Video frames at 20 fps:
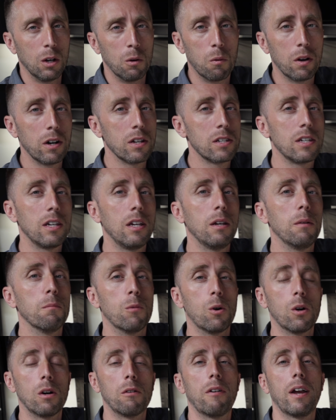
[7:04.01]
want to see
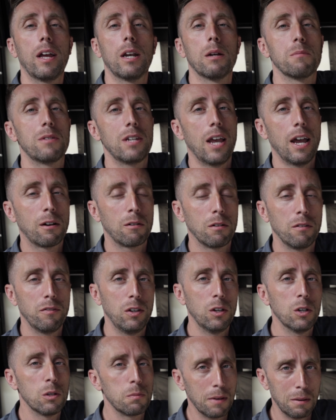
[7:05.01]
more random tech
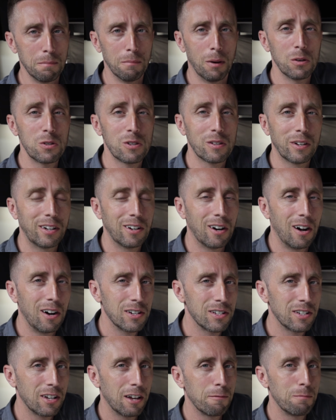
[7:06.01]
reviews, but mostly
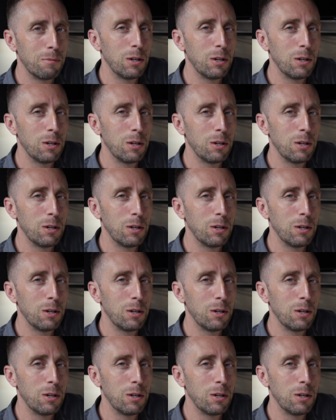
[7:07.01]
car stuff,